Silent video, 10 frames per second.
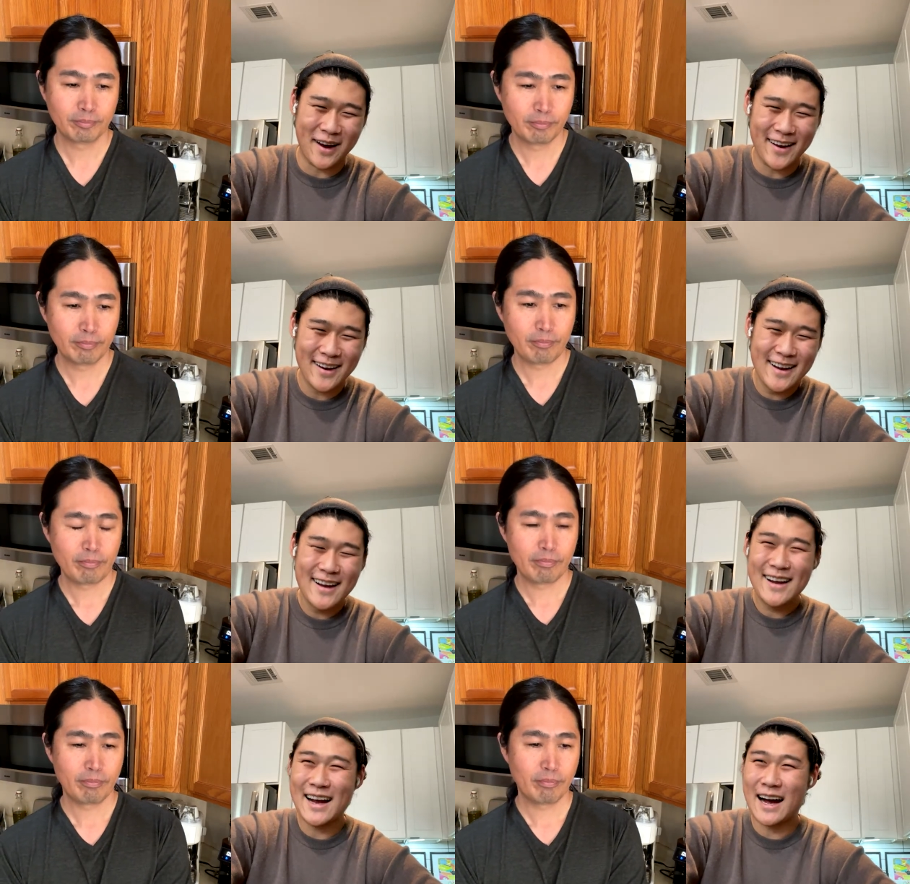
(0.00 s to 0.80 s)
Speaker 1: but
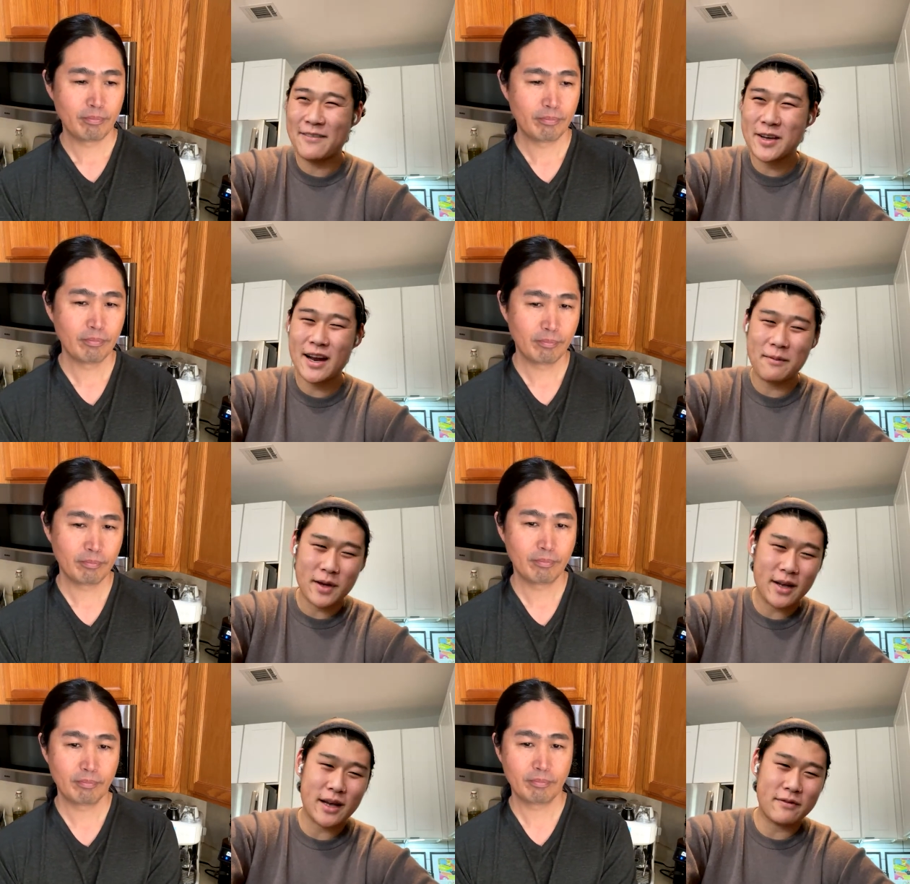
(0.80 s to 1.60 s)
yeah, I'm gonna I'm
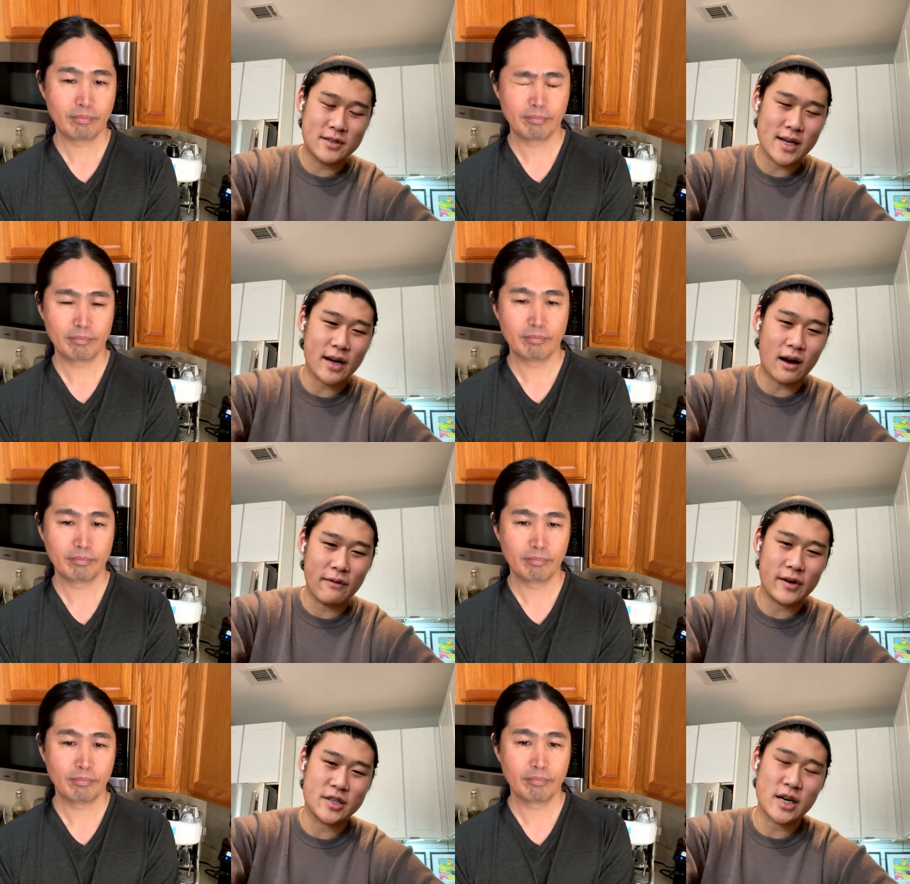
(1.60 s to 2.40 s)
gonna give Sey
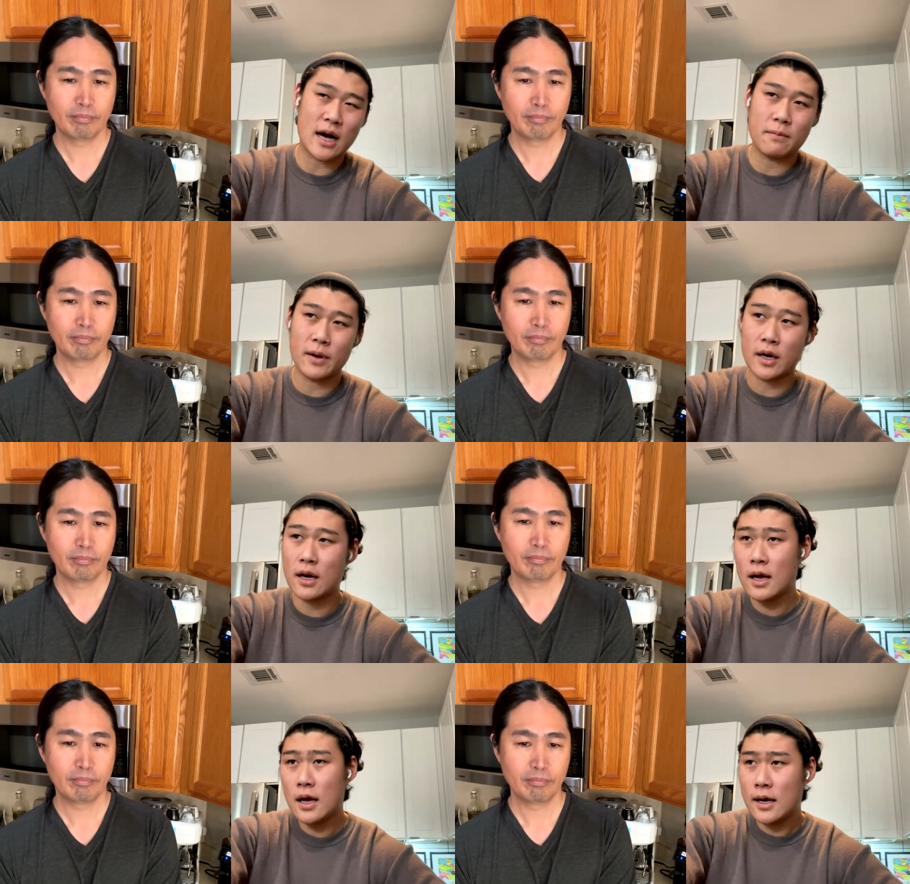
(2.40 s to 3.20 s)
Coffee a shot. But
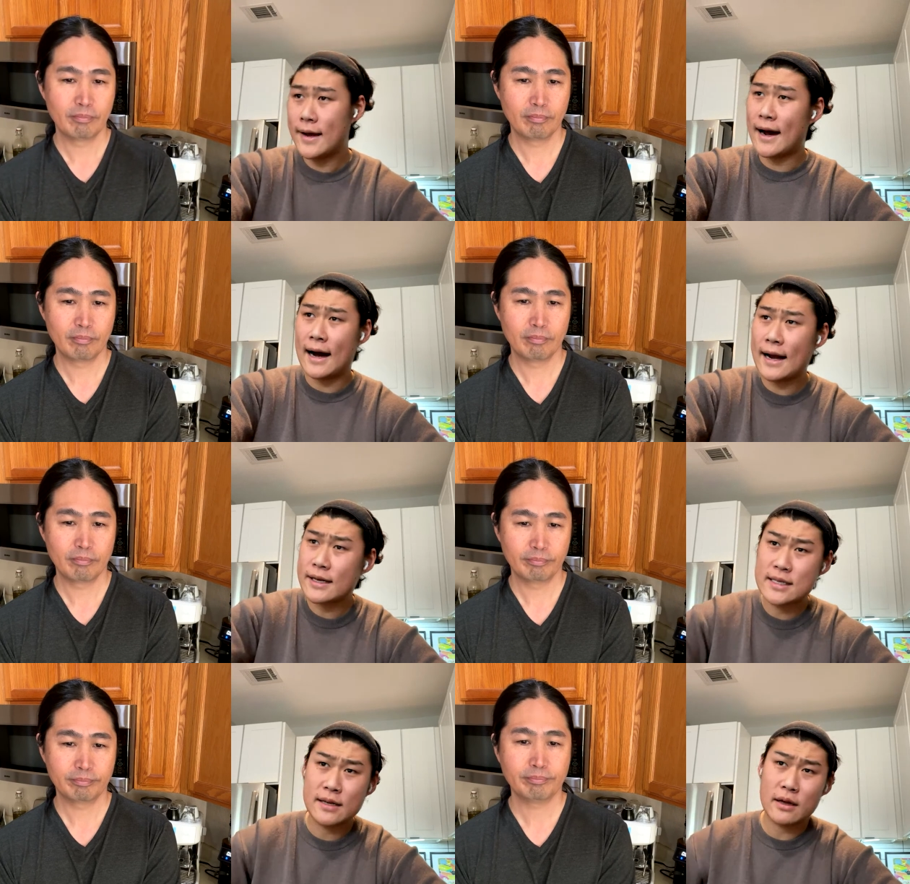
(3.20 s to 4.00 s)
yeah,
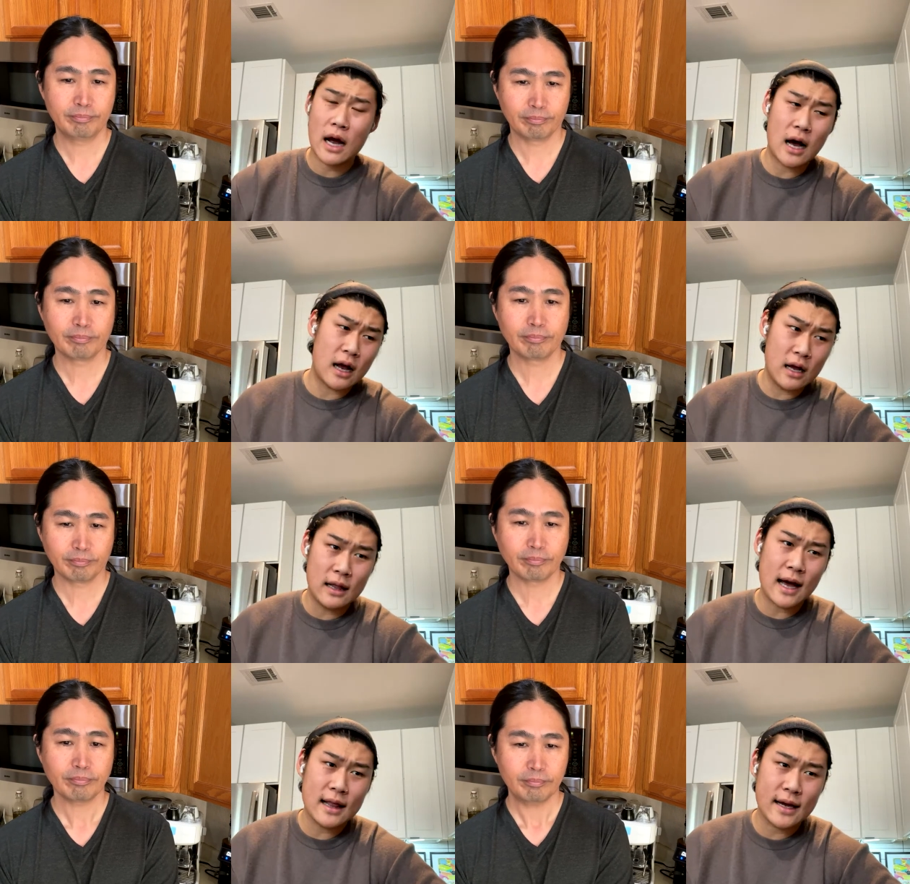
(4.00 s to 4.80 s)
Onyx uh, a
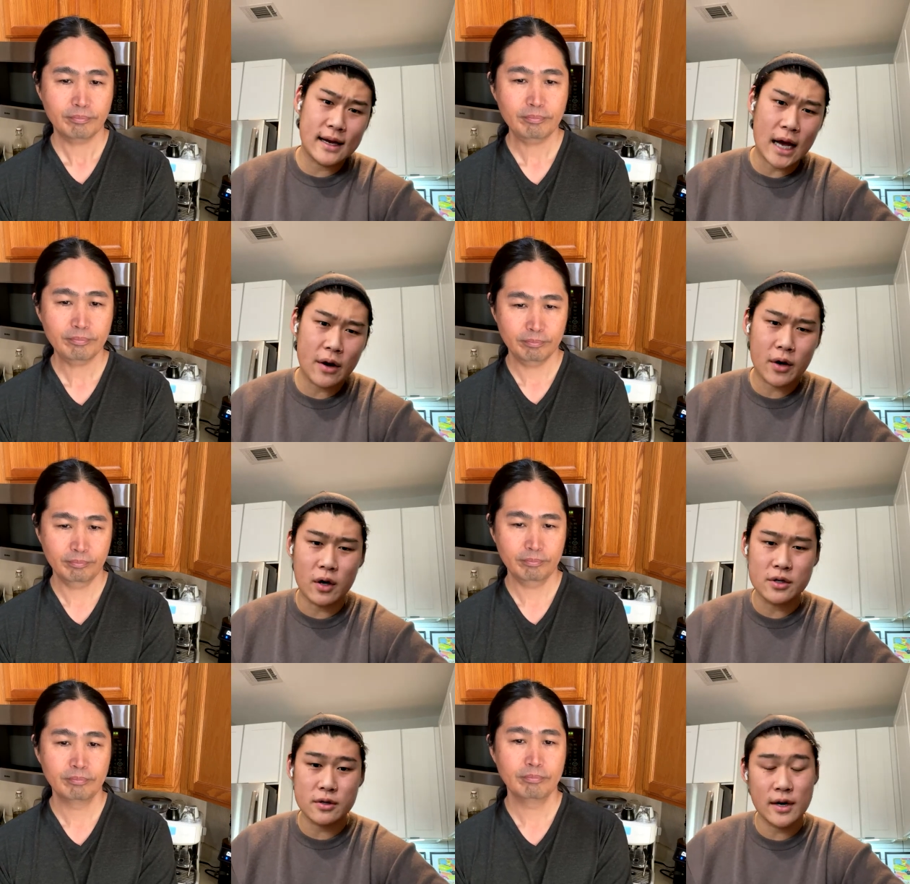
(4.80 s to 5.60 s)
lot like
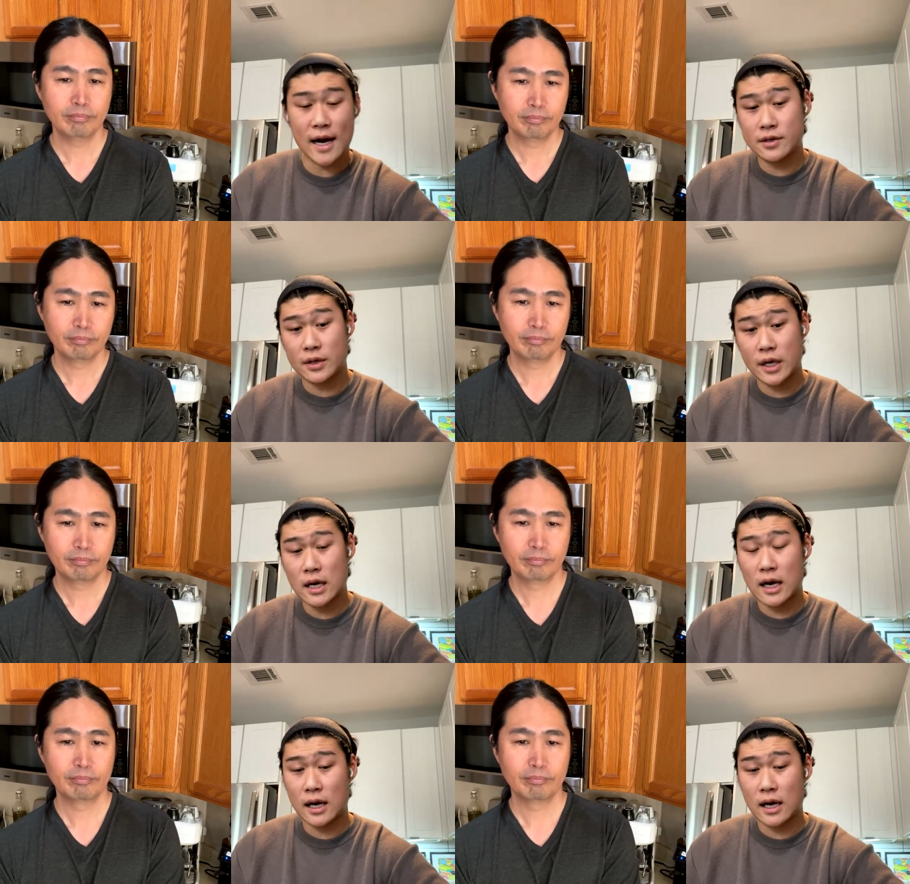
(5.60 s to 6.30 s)
Counterculture actually.